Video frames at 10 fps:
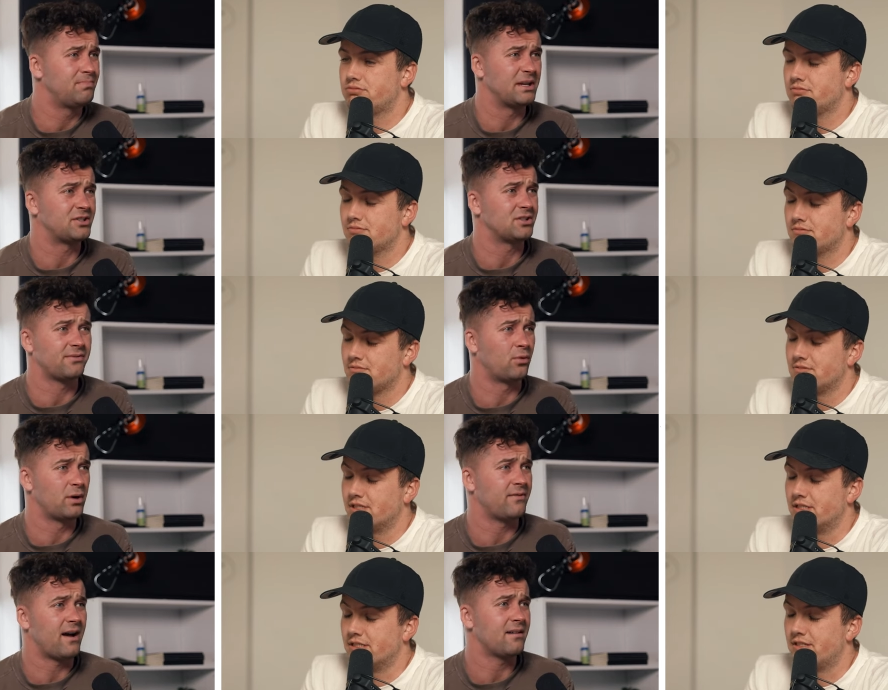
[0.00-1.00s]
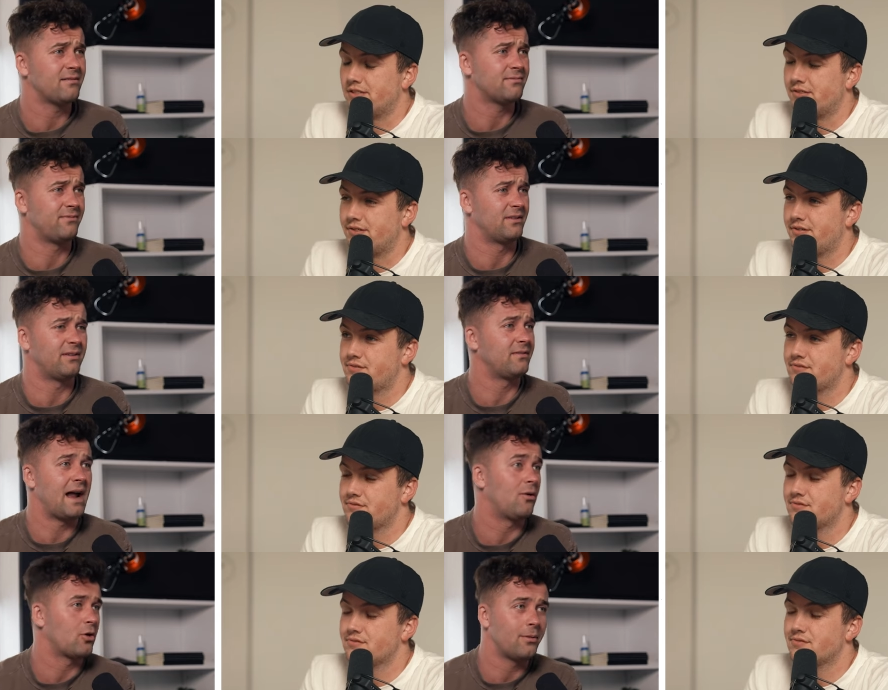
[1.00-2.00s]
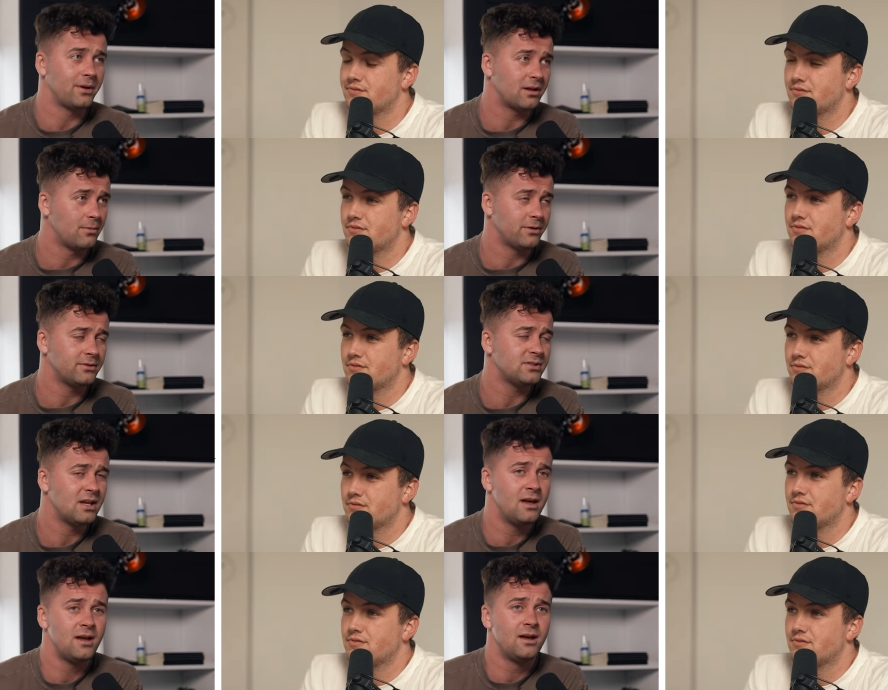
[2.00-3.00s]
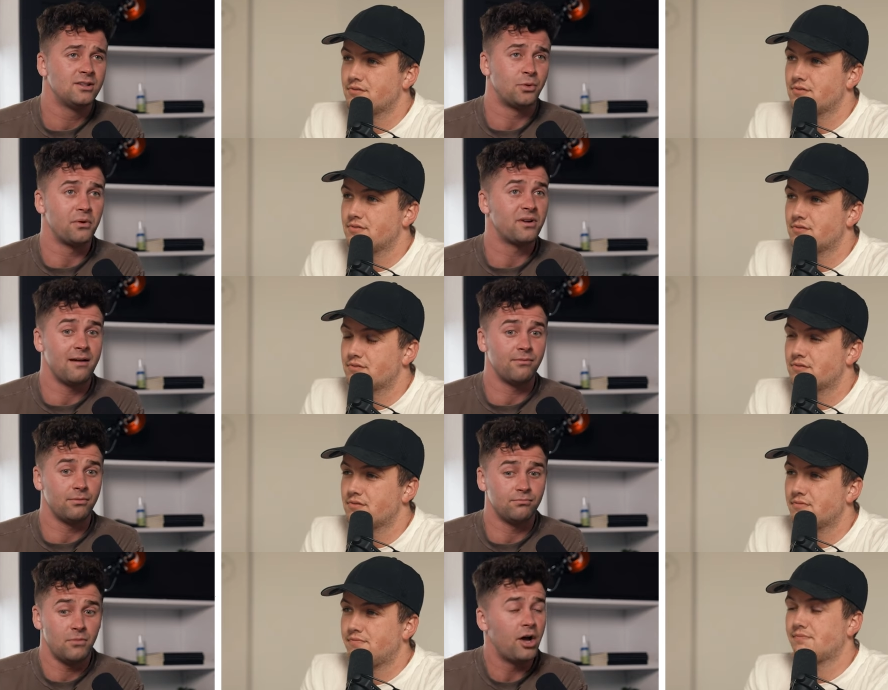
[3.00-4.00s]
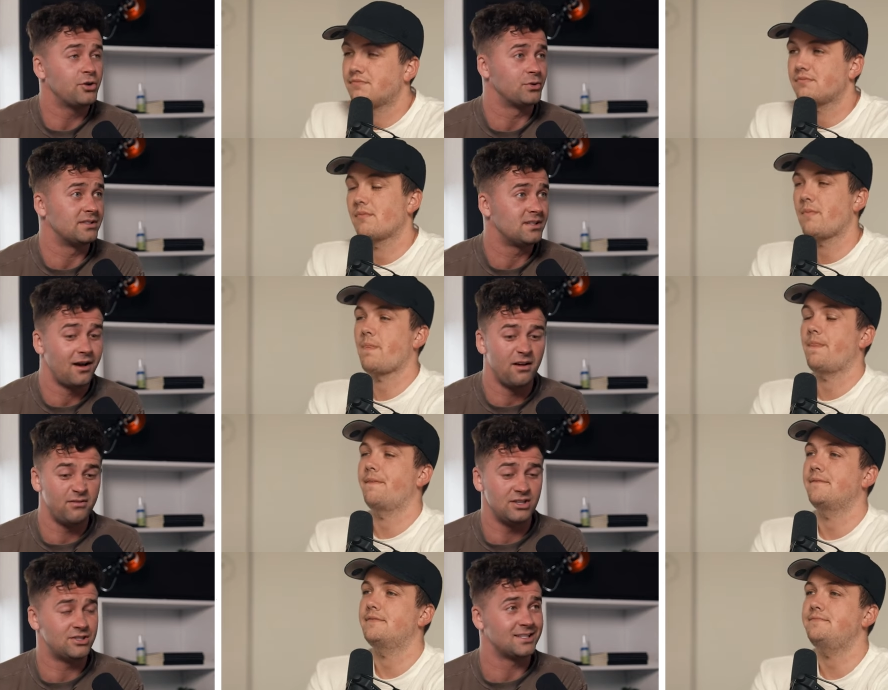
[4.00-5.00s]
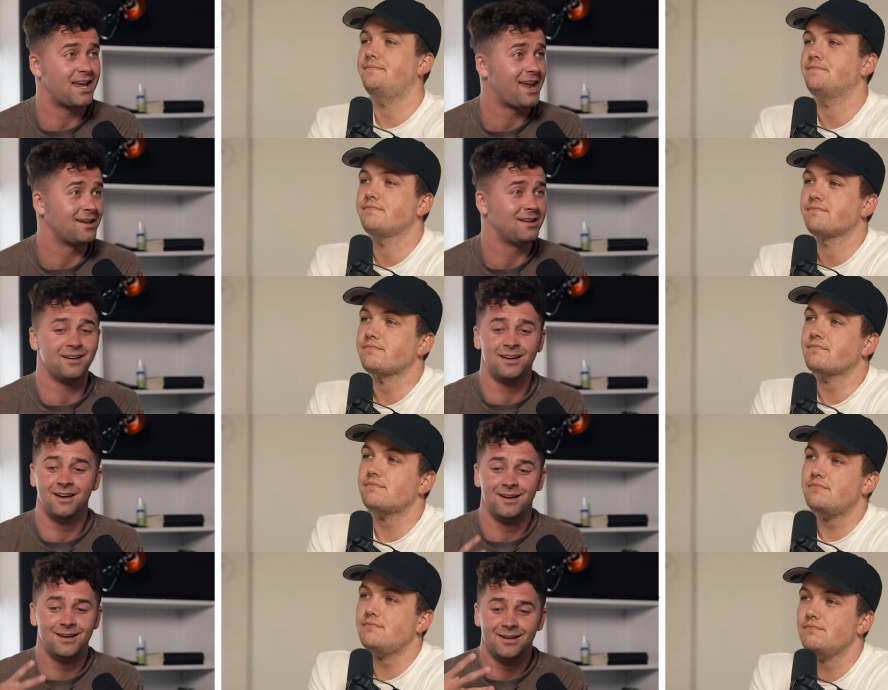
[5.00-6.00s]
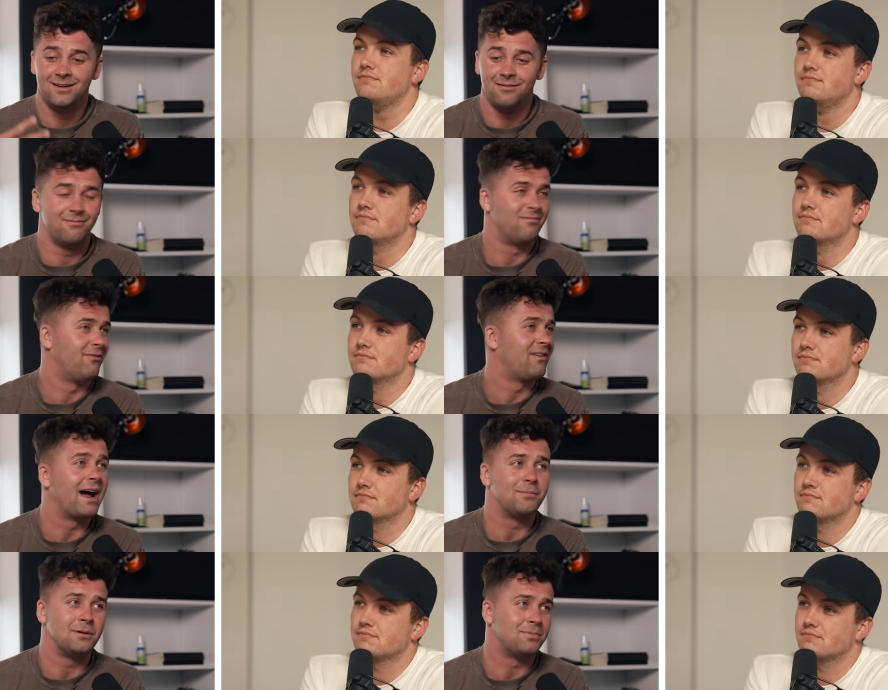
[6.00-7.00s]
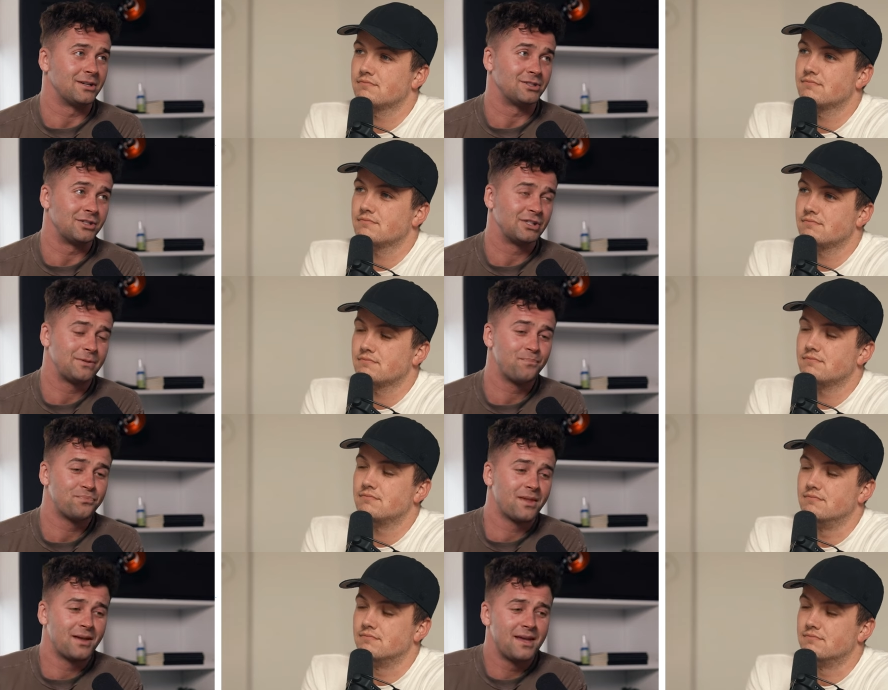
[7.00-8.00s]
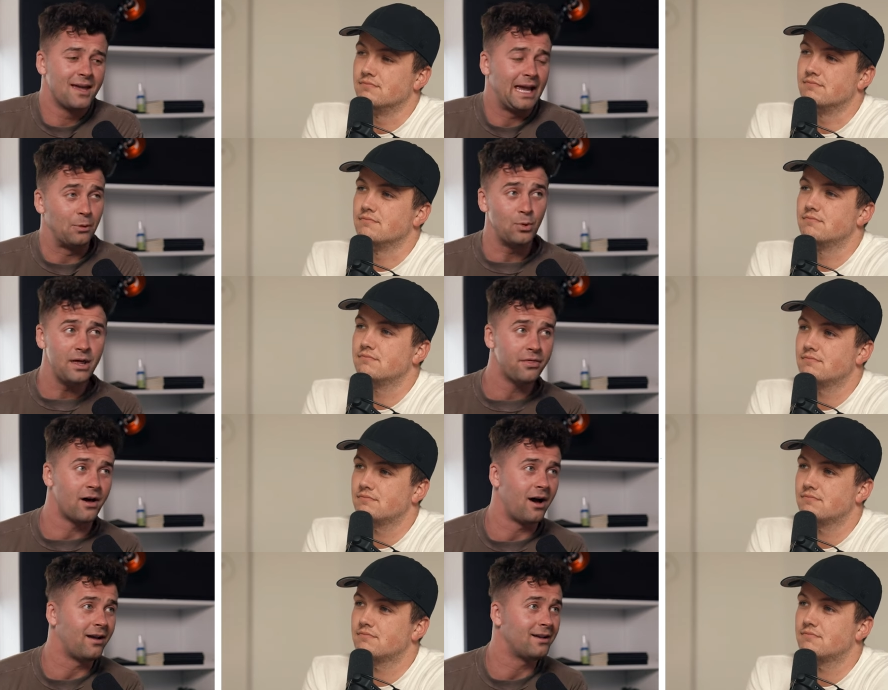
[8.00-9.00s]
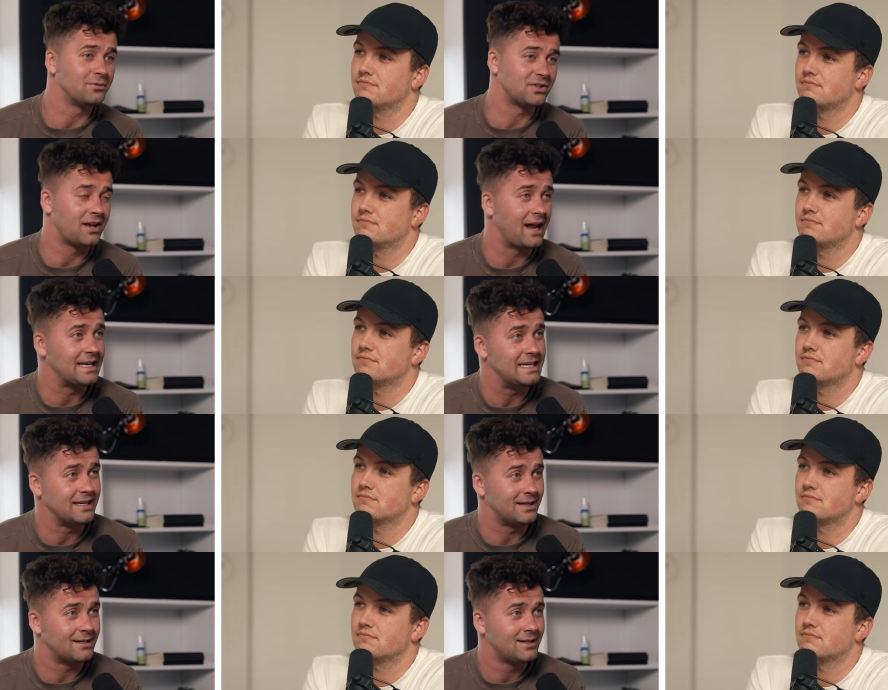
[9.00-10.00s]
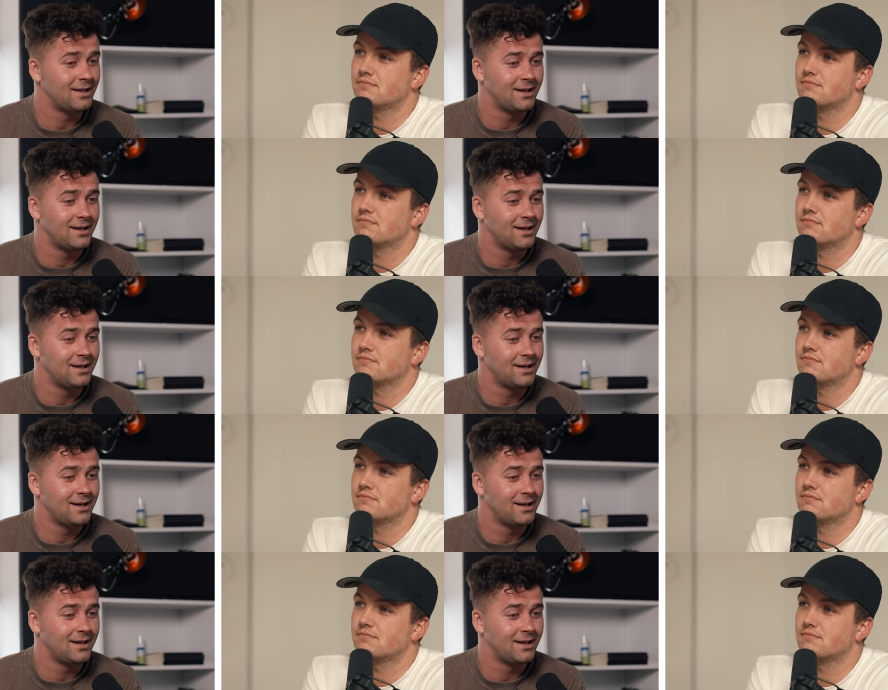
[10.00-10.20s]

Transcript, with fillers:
Speaker 1: pictures, 45, yeah. 50, I don't know how many come on those. So we were going to have hundreds of these just candid, vibey pictures. Mm-hmm. And we thought it was a good idea